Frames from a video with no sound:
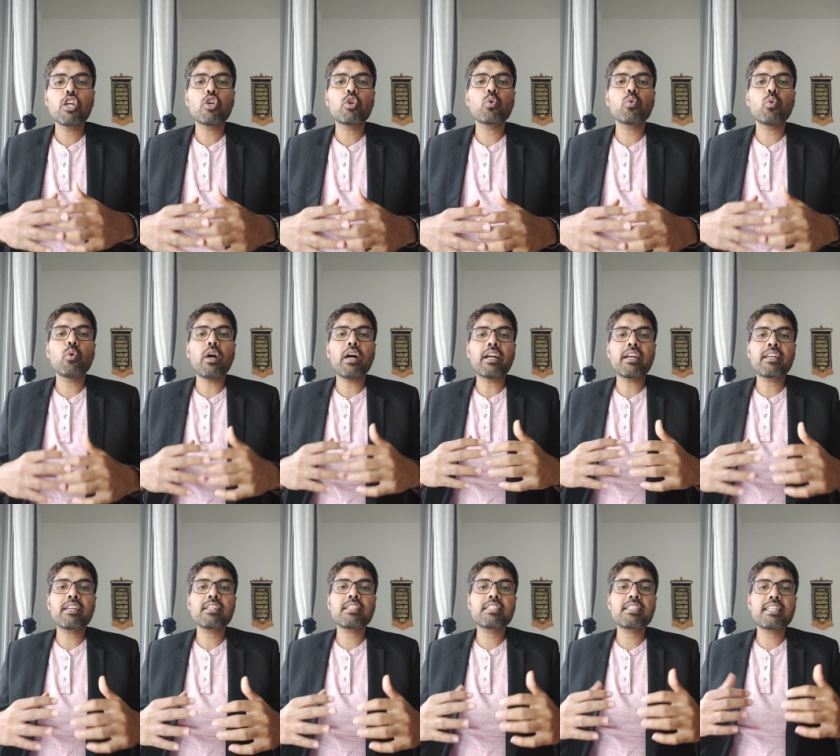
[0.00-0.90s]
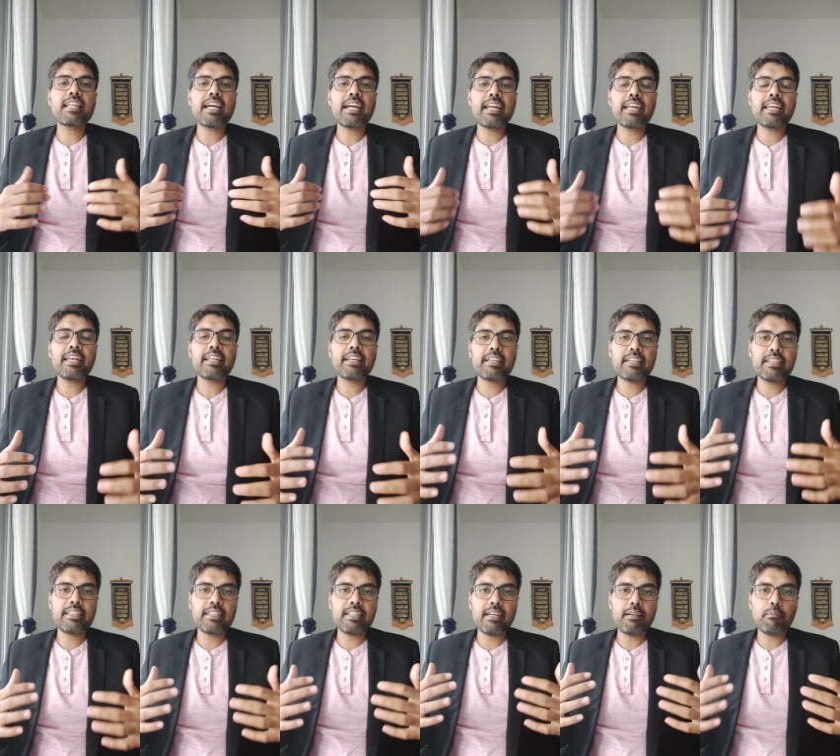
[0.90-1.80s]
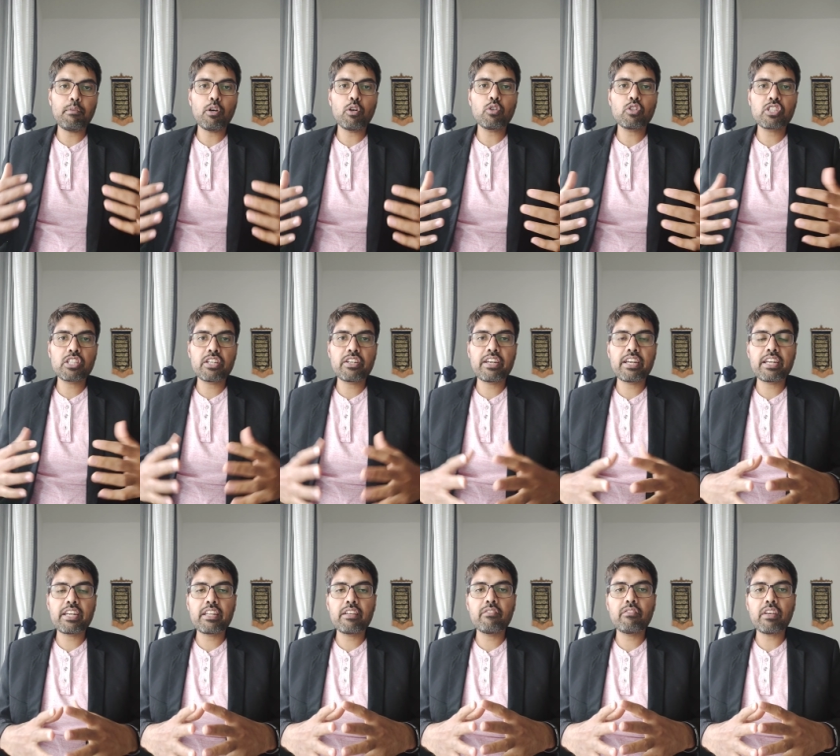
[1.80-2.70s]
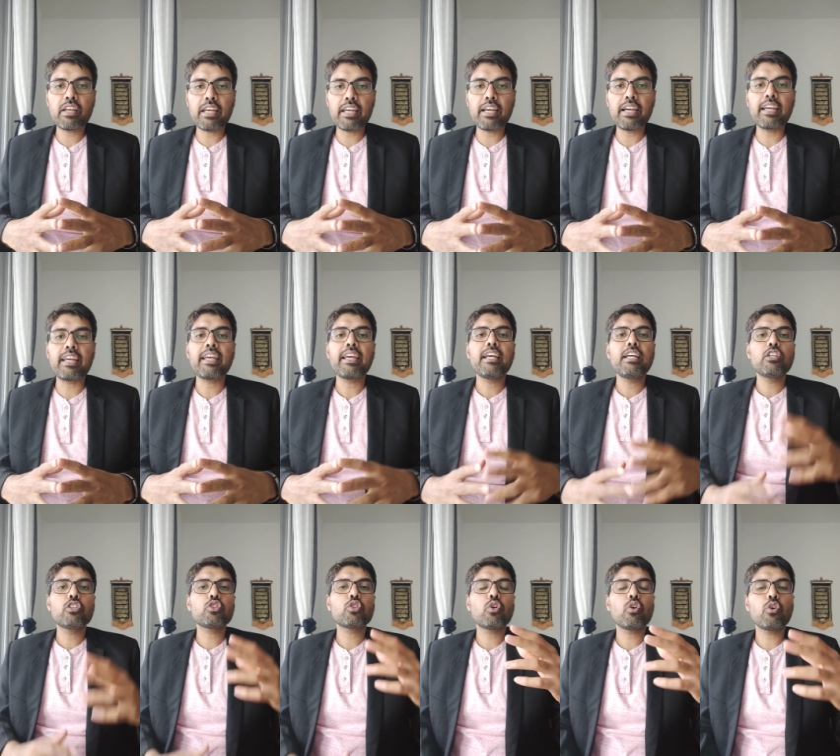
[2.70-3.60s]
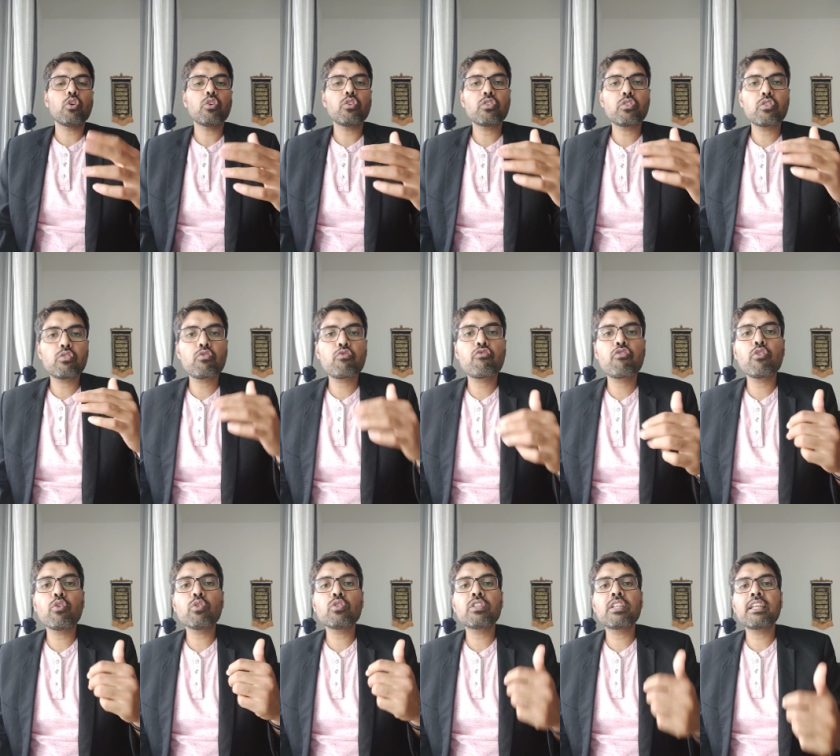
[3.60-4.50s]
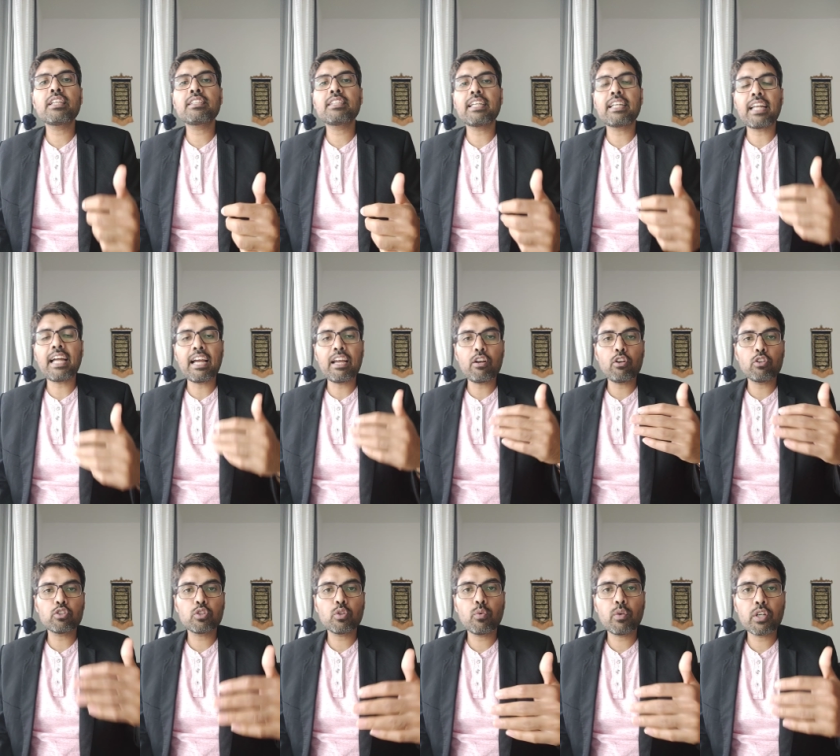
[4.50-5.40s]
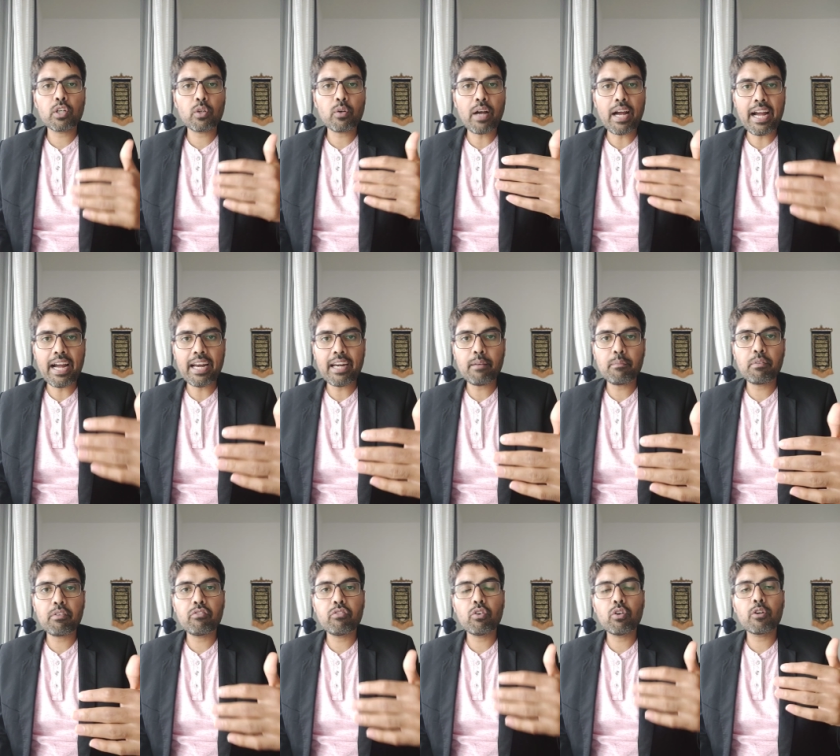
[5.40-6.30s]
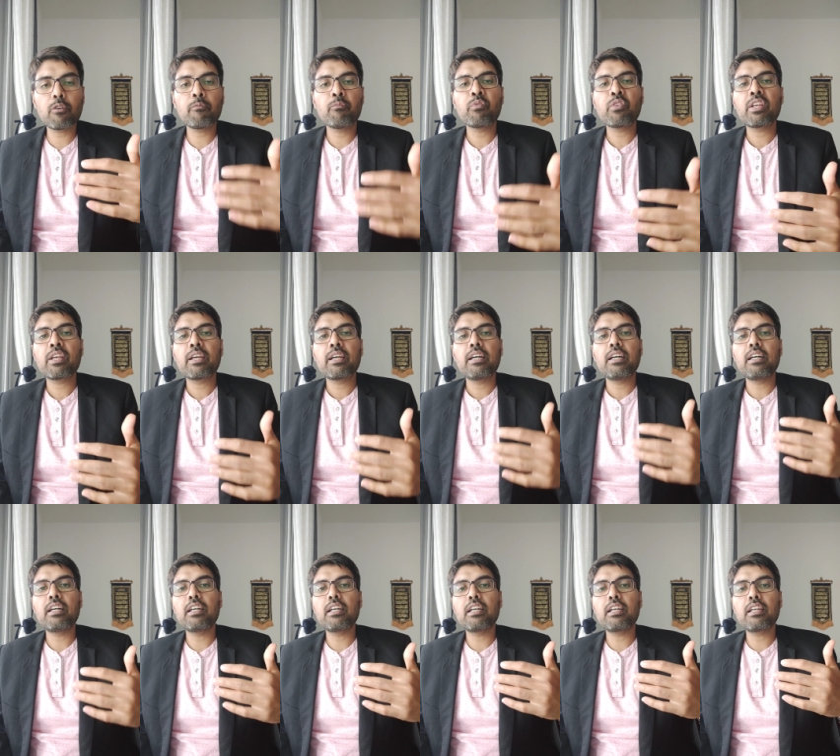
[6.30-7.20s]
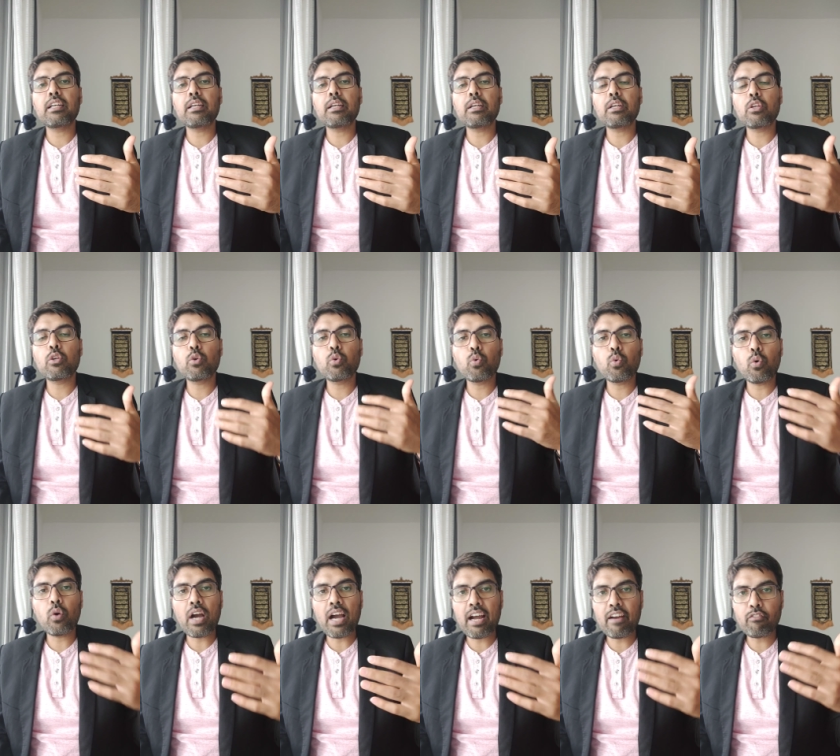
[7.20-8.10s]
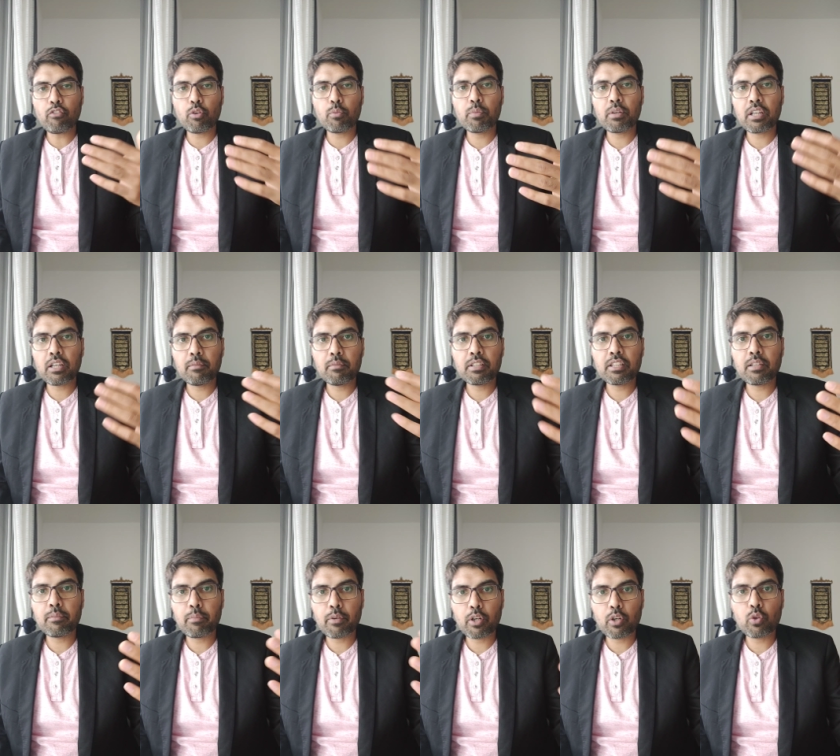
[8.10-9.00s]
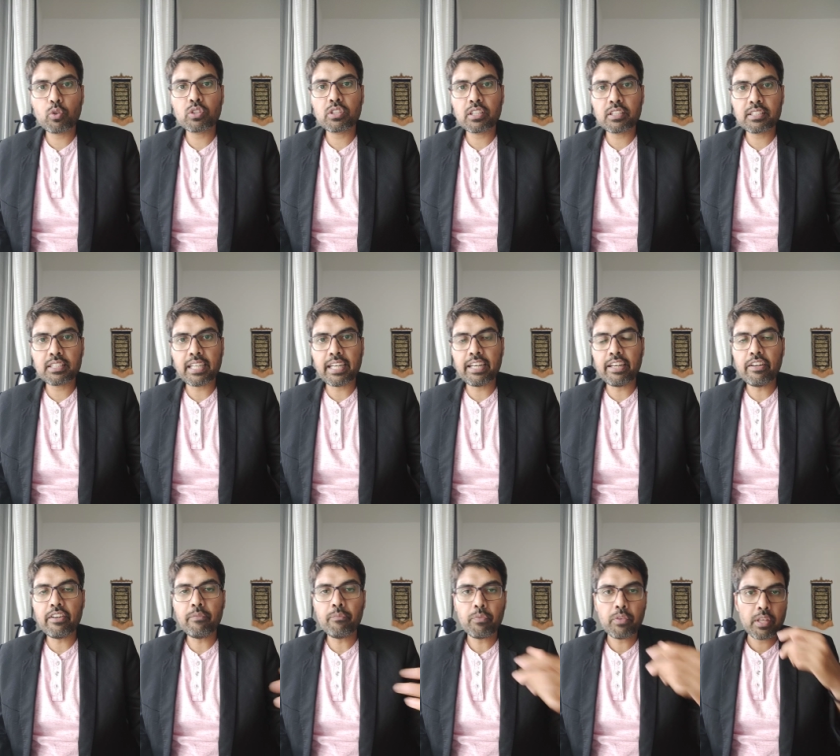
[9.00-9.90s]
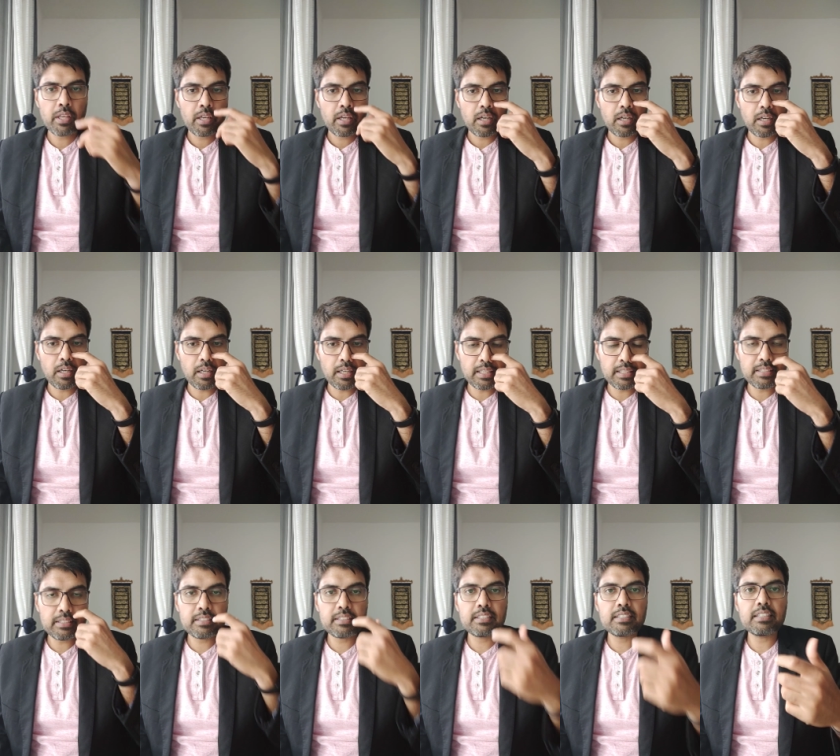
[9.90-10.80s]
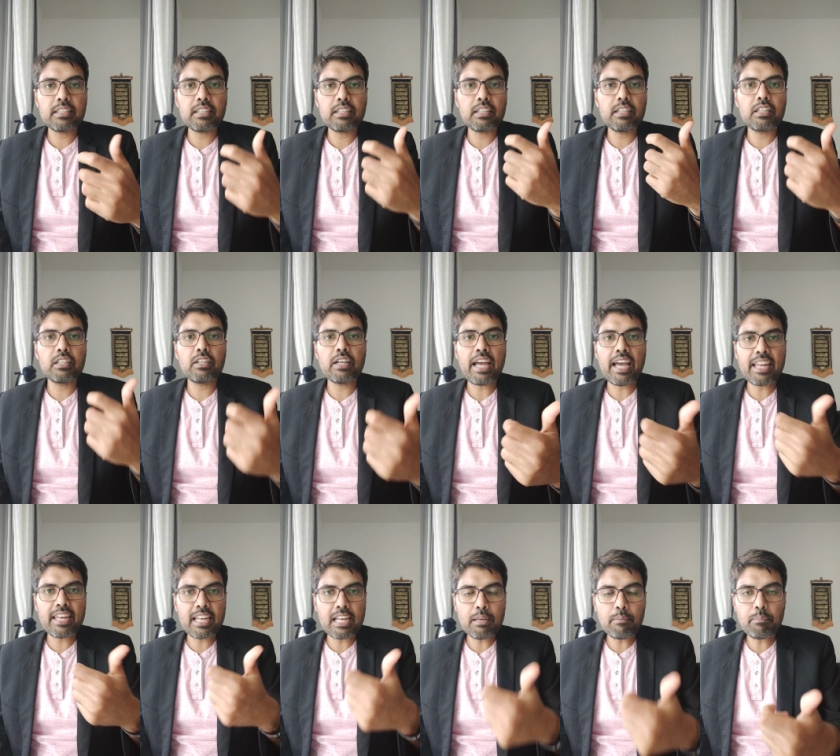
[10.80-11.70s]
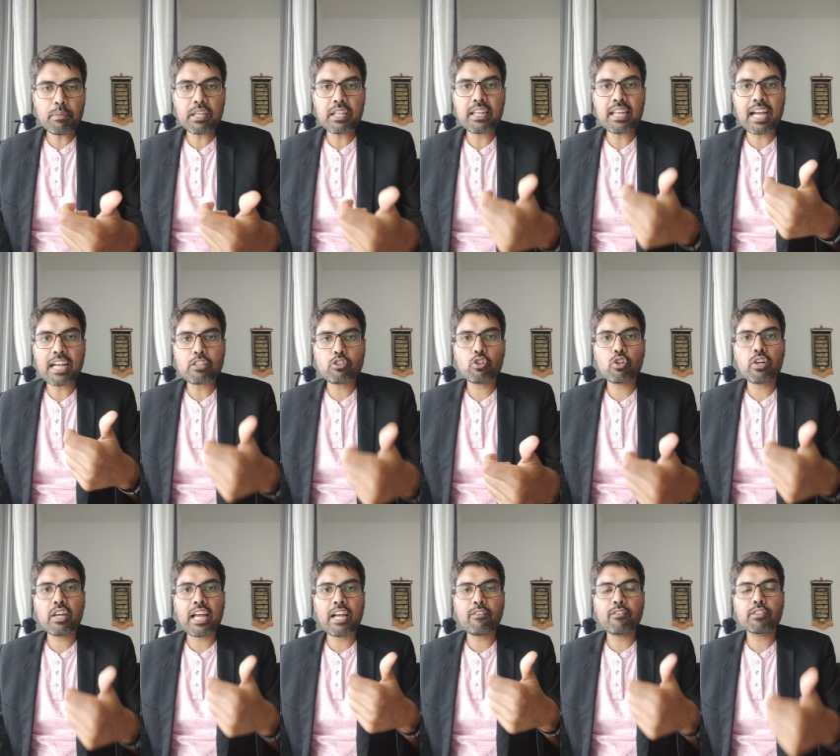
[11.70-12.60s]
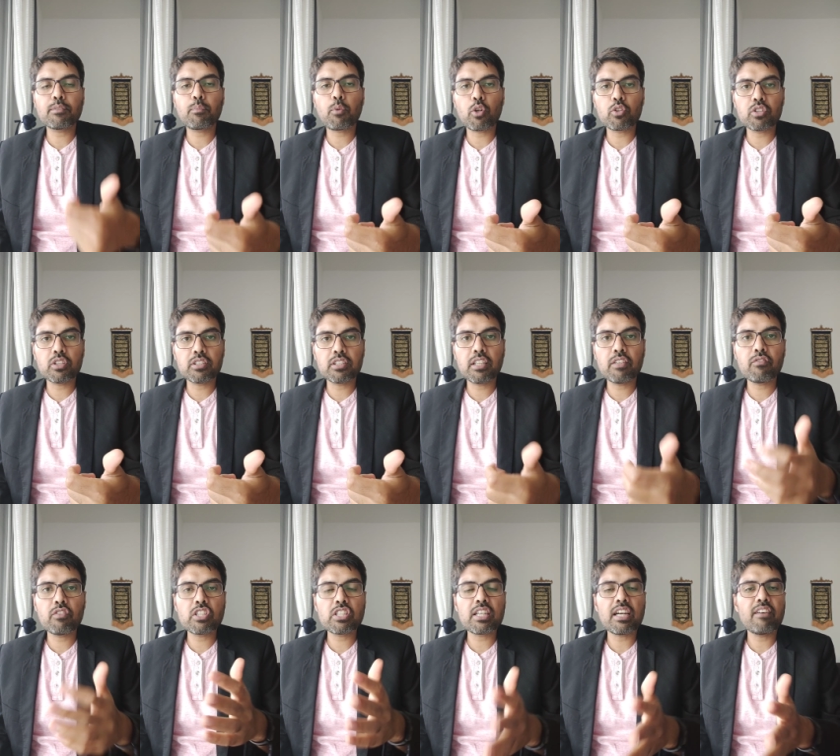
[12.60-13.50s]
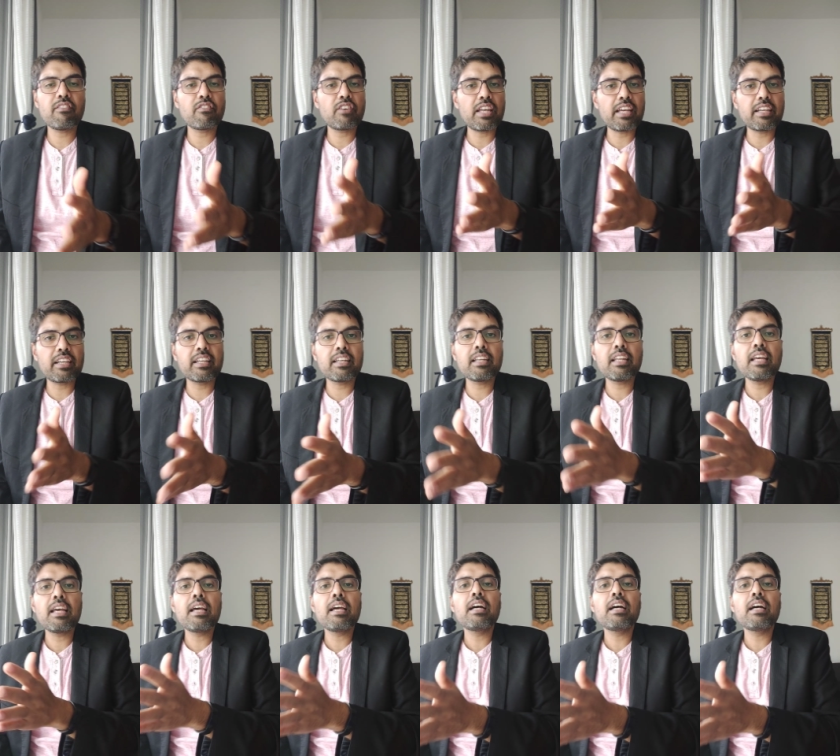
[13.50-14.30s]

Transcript: to understand about generative AI. So few things that I also want to add before you have to become in the producer side is NLP, natural language processing, which I have taken